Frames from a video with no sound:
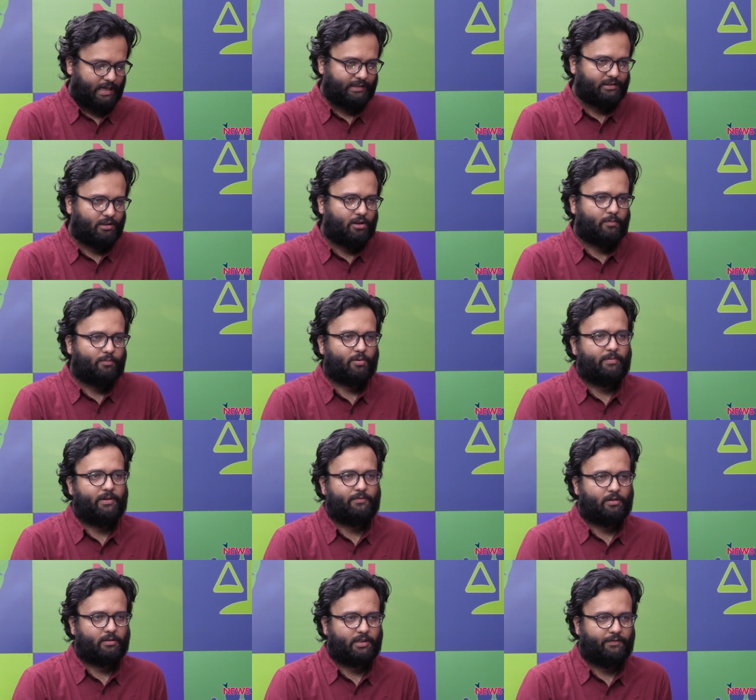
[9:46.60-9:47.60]
Thanks a lot, Prabir,
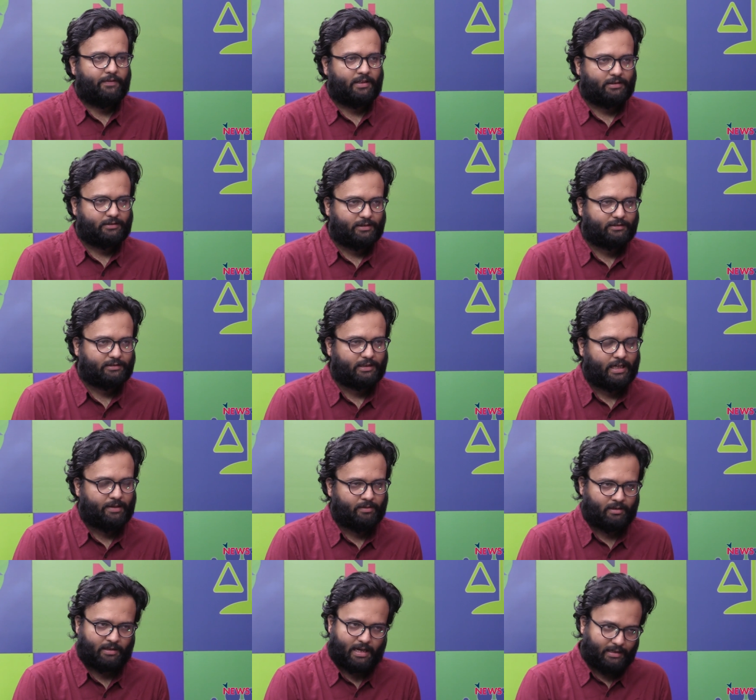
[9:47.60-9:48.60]
for giving us this time.
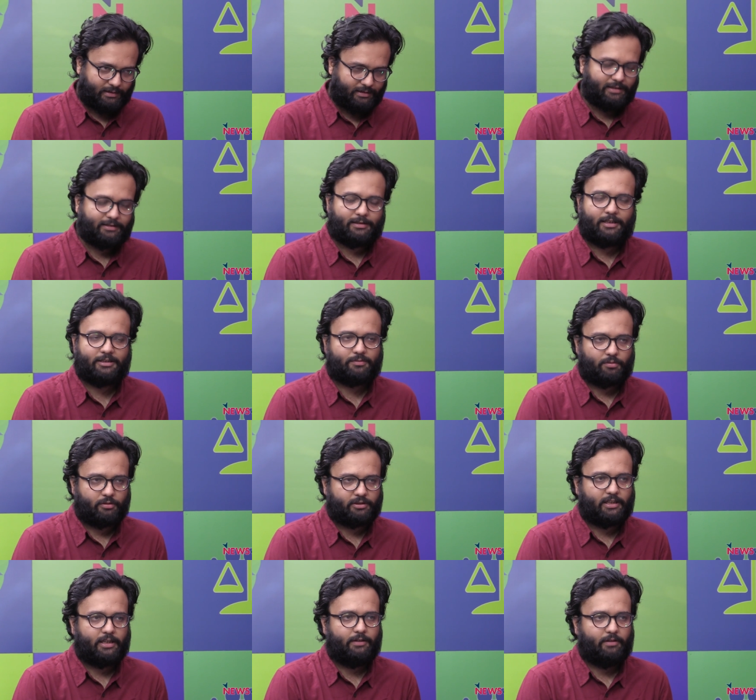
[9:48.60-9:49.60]
And as these things
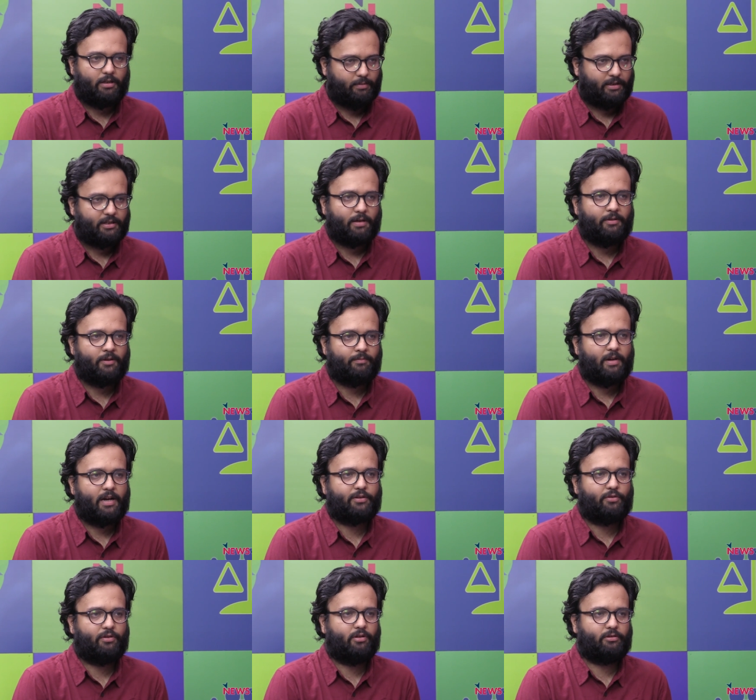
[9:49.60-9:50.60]
proceed, we'll be coming
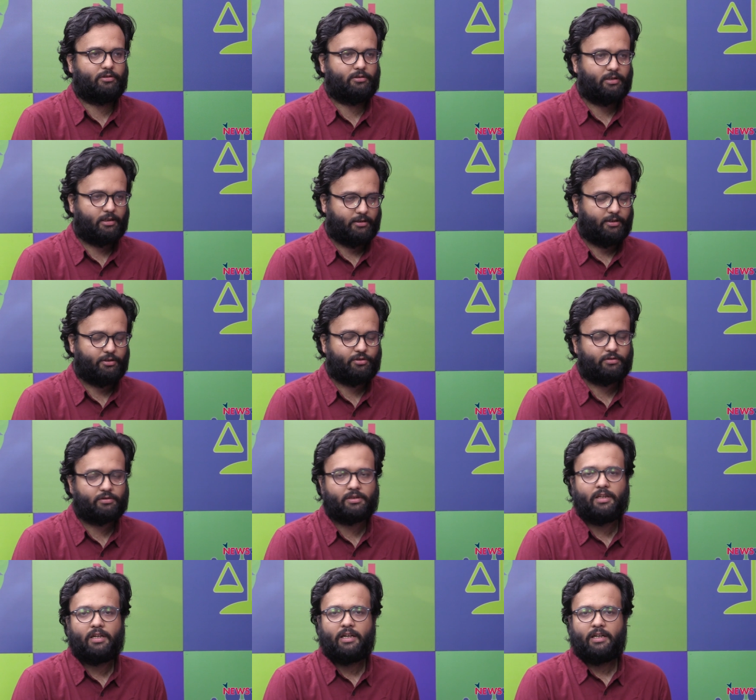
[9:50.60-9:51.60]
back to you on such issues.
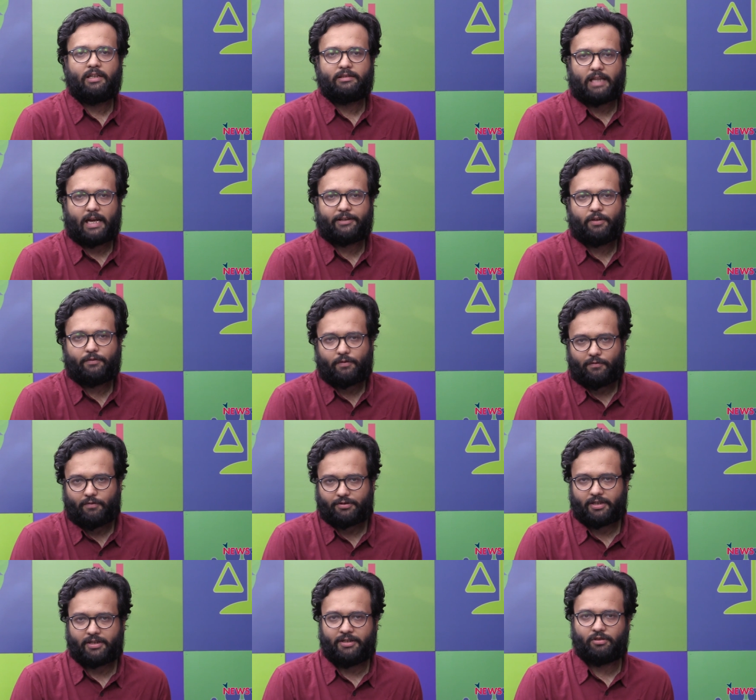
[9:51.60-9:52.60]
Thank you for
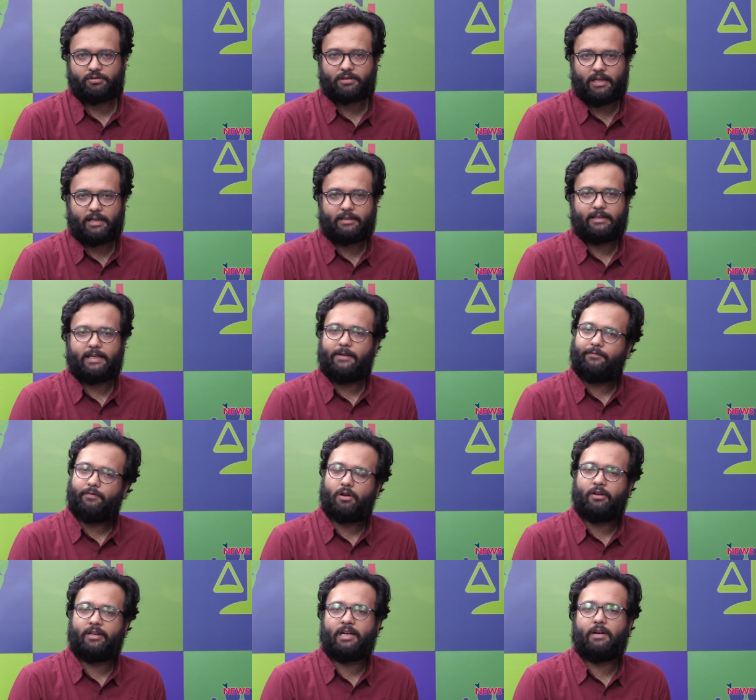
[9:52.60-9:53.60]
watching NewsClick. Keep
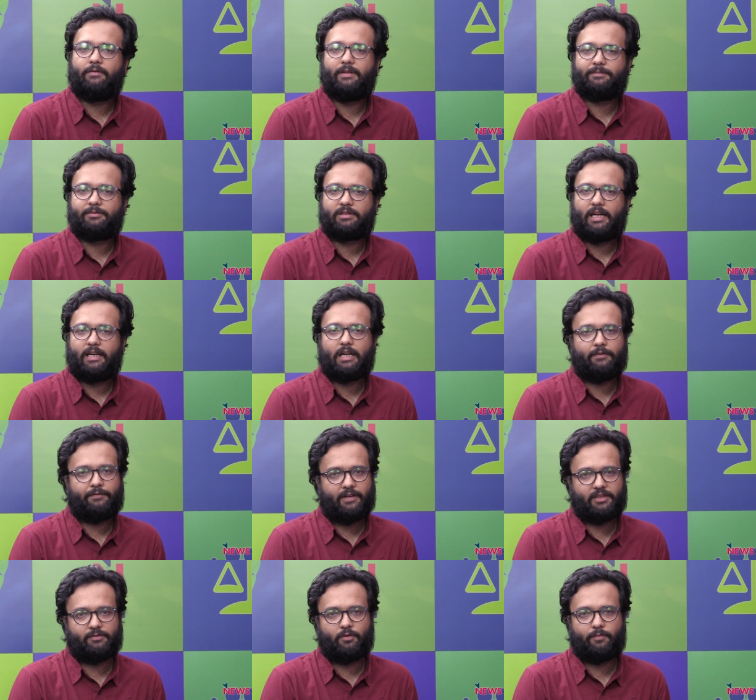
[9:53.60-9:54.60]
following our website, our
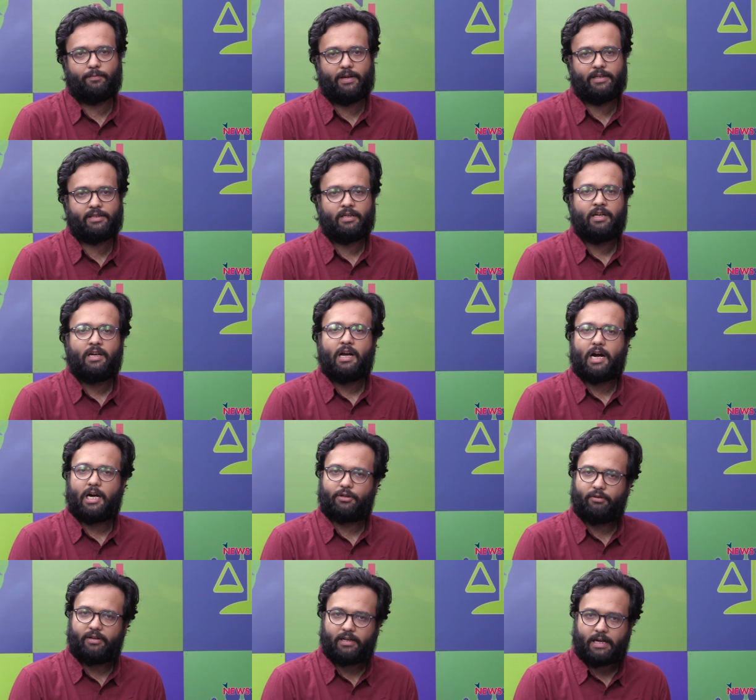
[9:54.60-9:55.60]
Facebook page, our
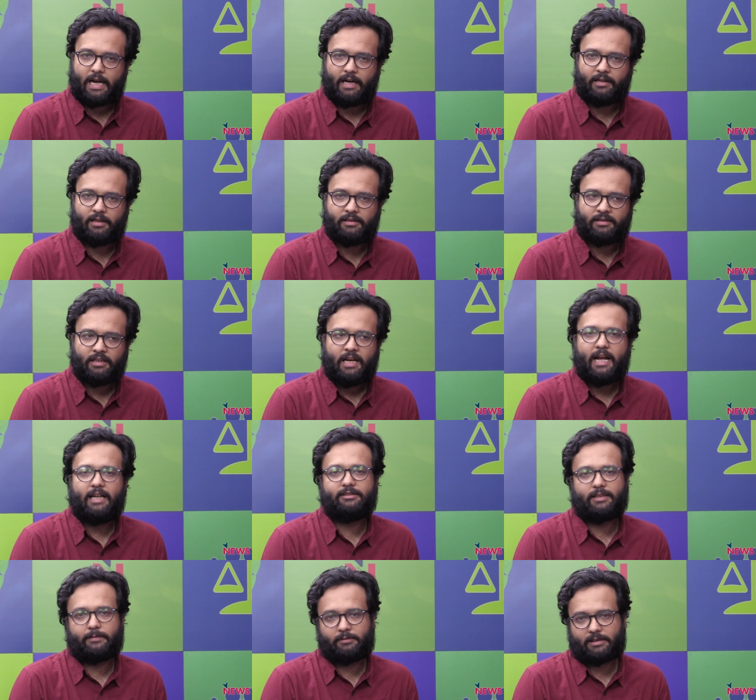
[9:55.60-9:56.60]
Twitter handles,
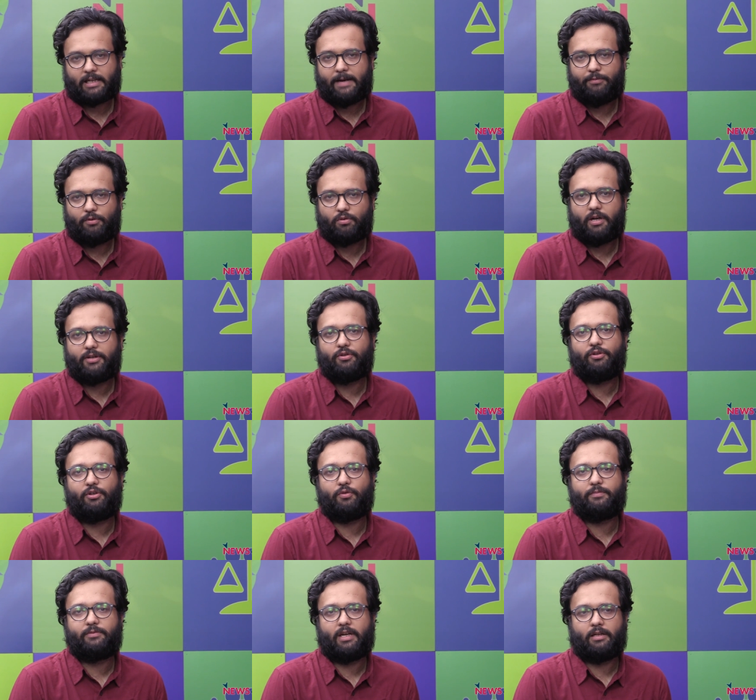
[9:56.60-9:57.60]
and subscribe to our
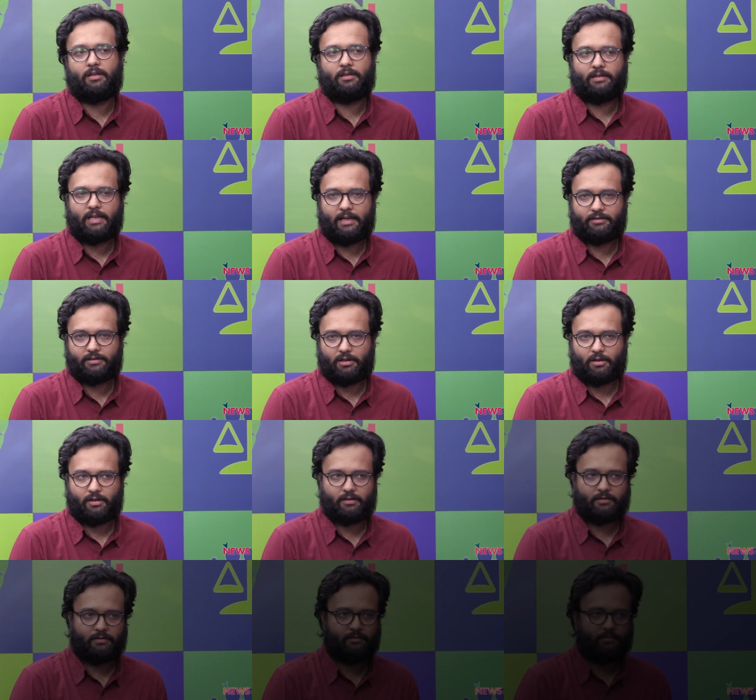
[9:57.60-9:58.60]
YouTube channel. Thanks a lot.